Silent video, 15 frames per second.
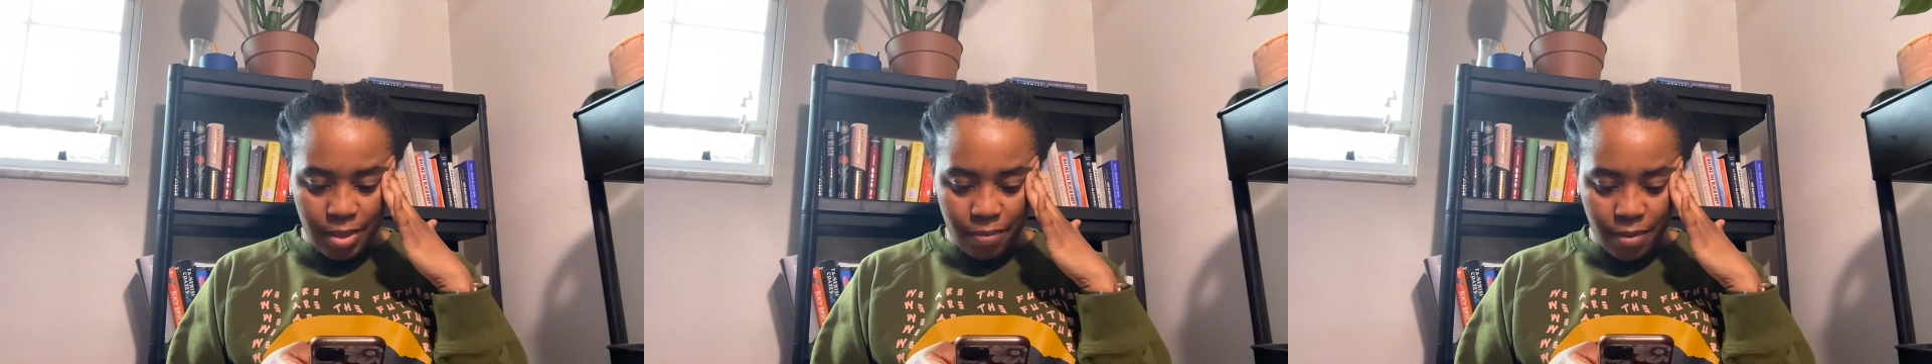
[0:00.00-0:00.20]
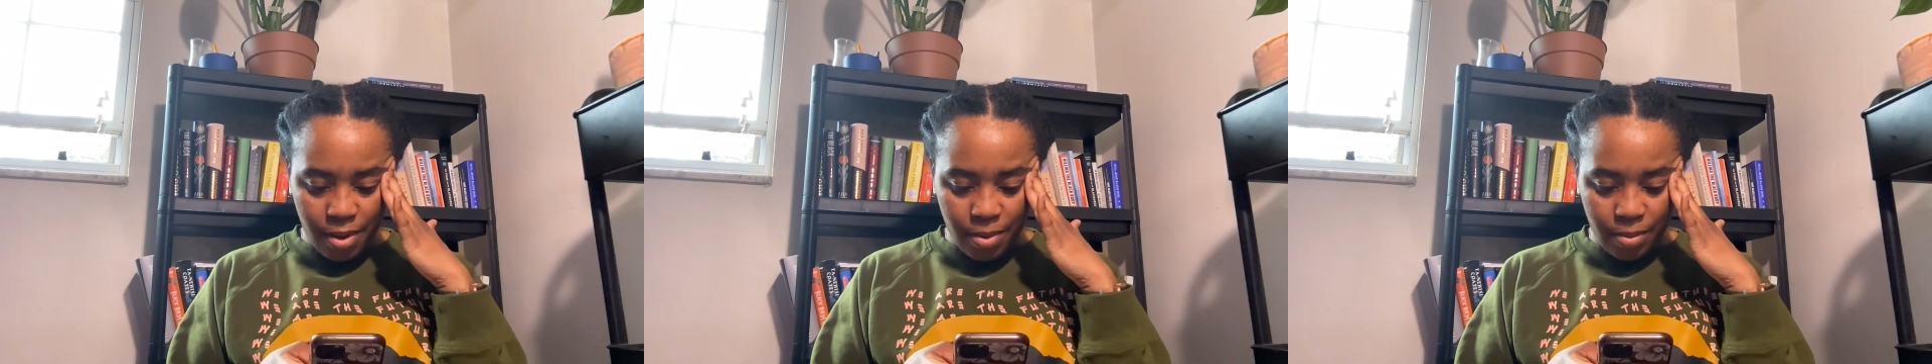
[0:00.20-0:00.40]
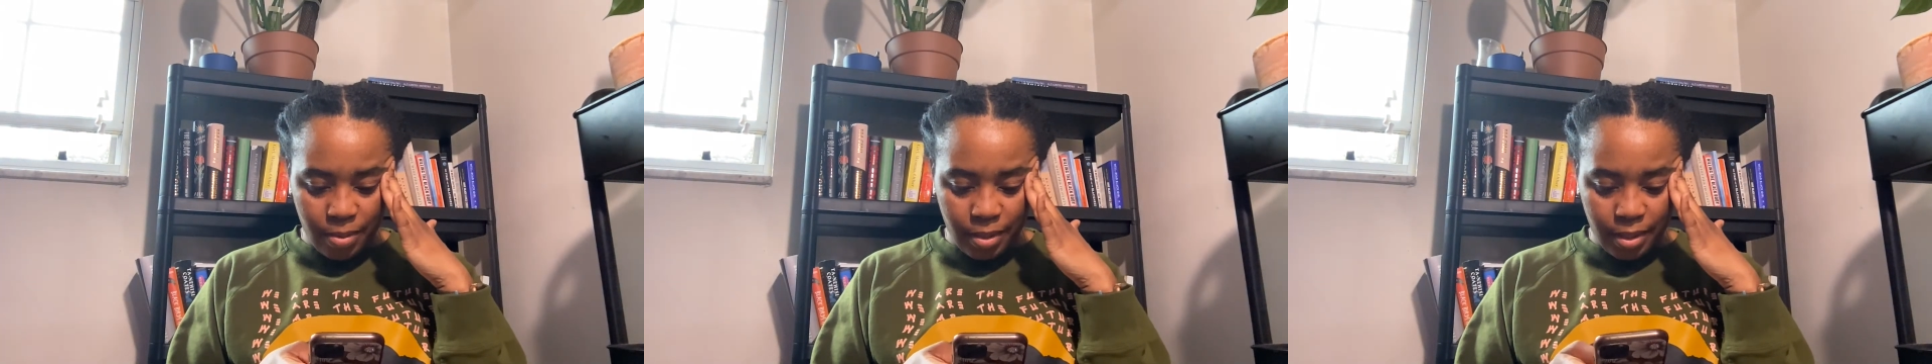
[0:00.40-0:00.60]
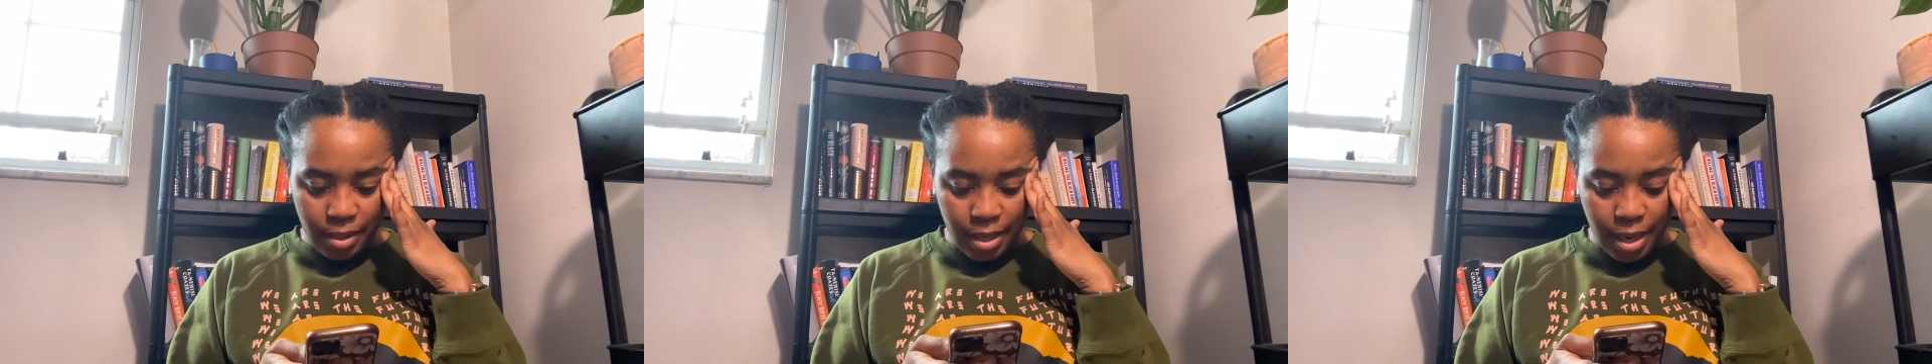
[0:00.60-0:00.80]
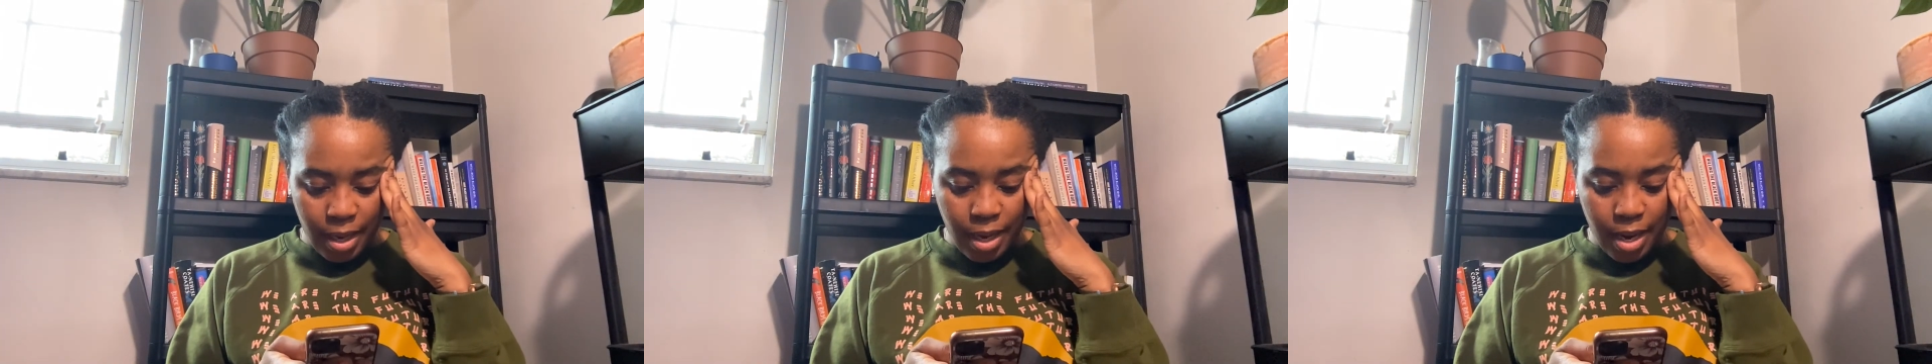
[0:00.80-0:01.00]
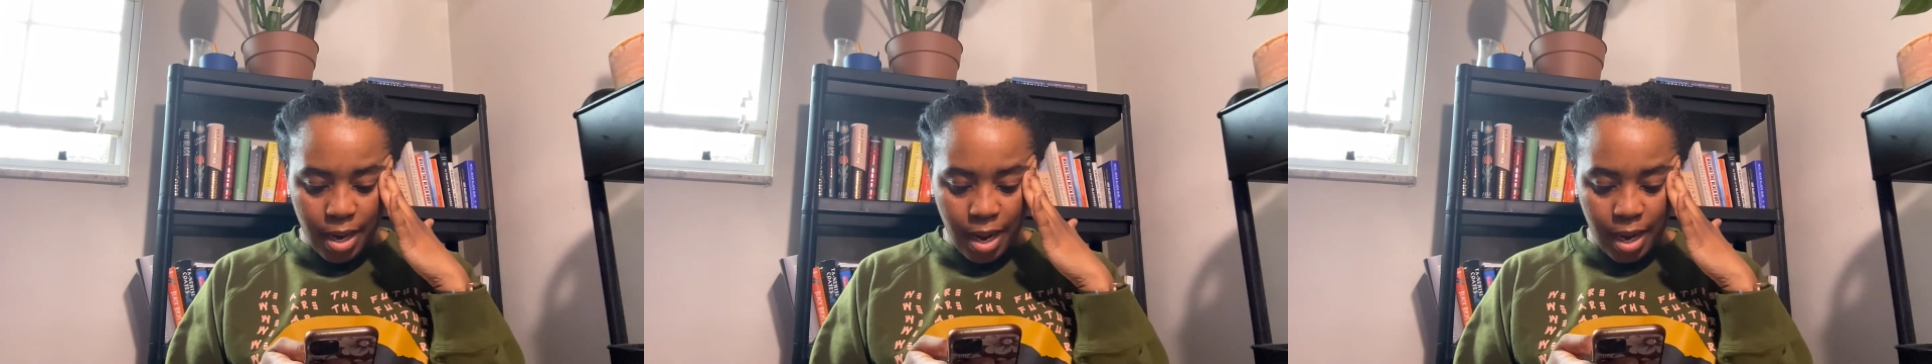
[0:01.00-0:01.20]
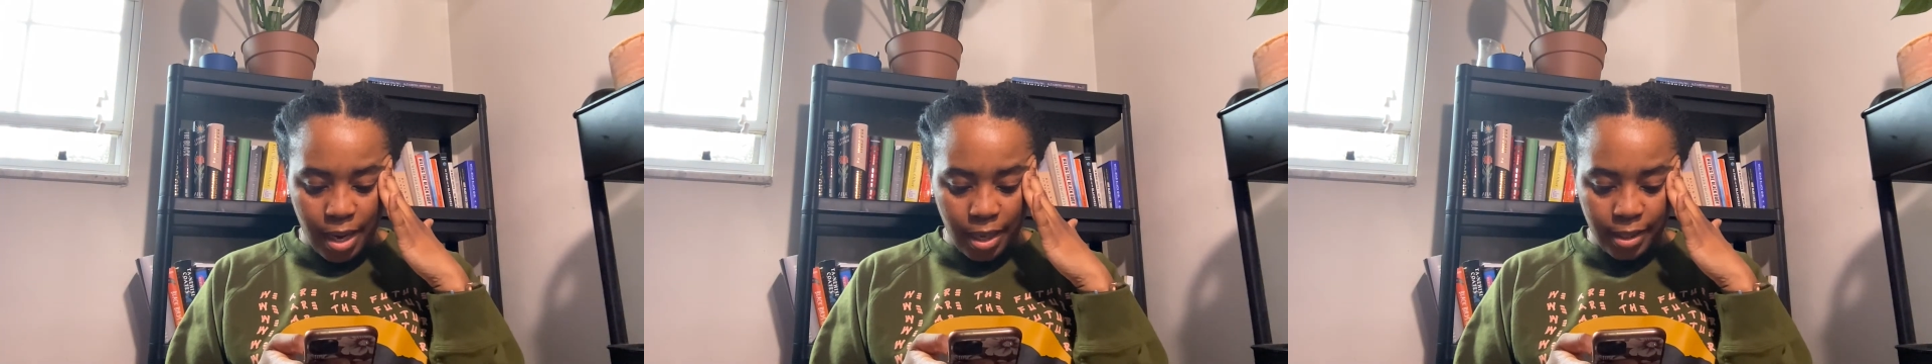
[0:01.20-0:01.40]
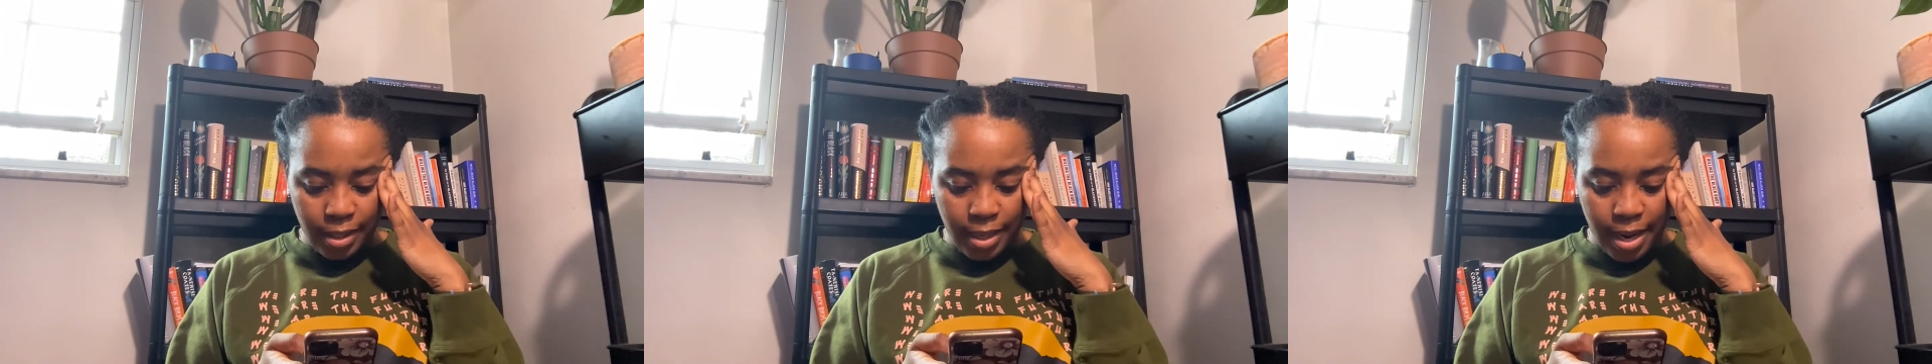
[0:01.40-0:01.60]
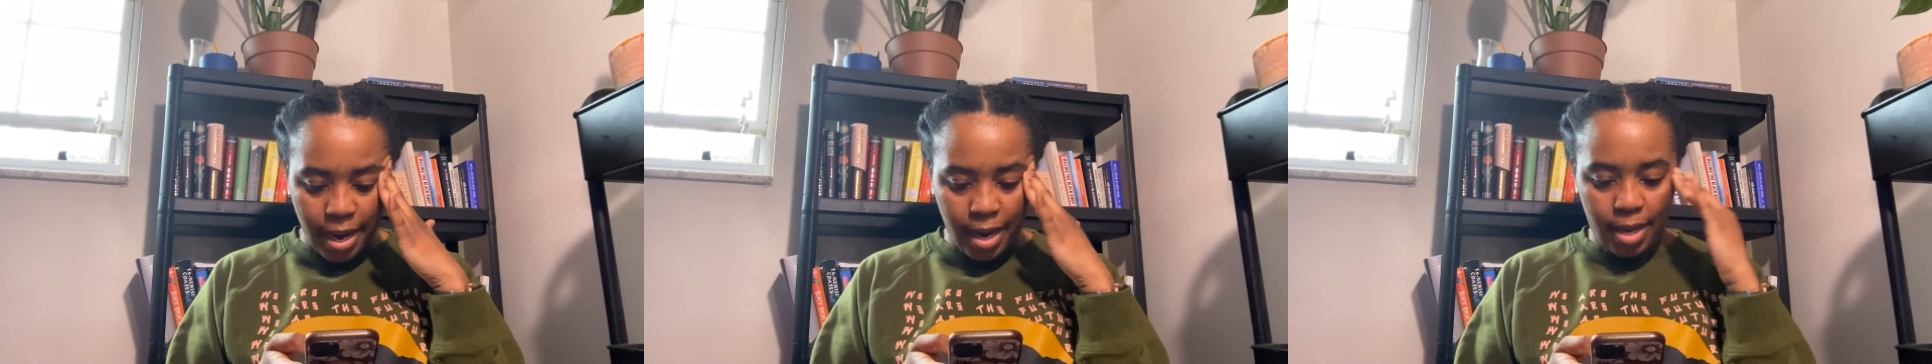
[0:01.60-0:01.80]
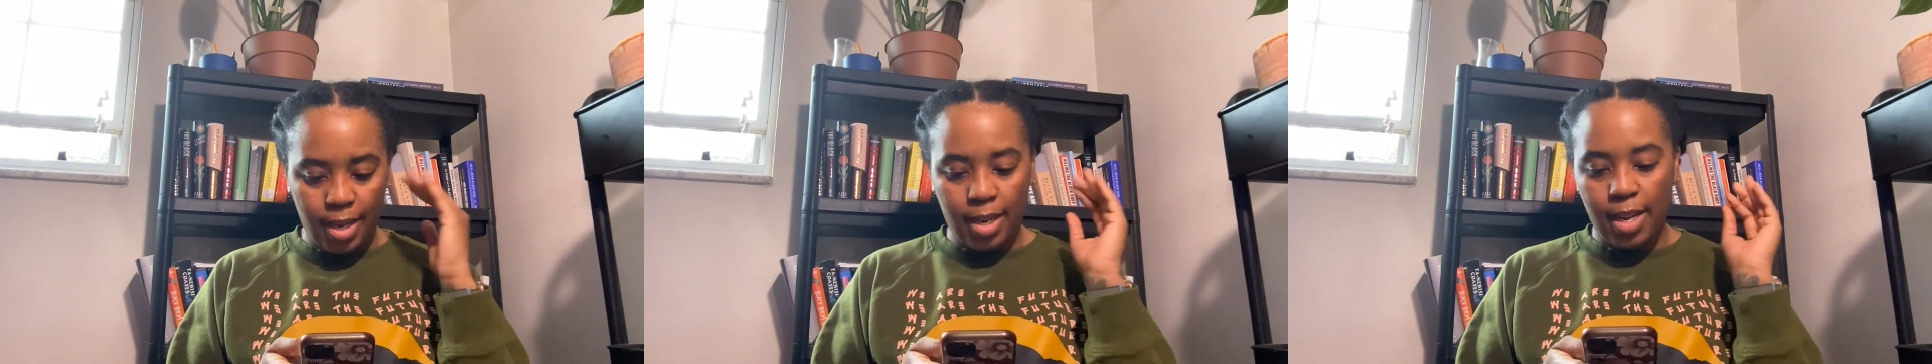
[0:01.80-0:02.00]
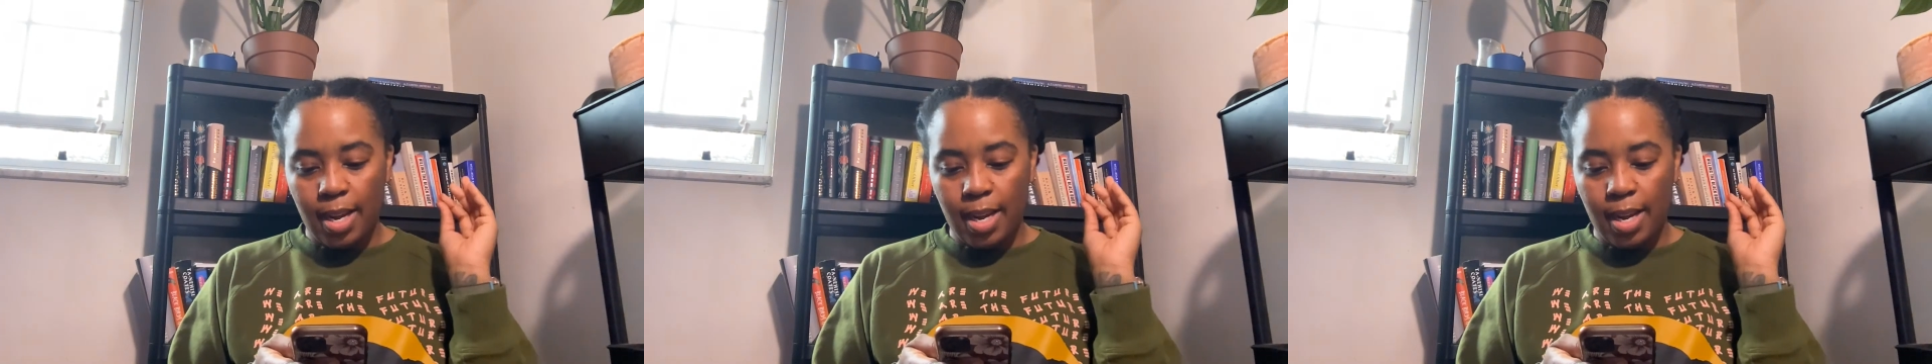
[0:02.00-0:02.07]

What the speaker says: folks in this date,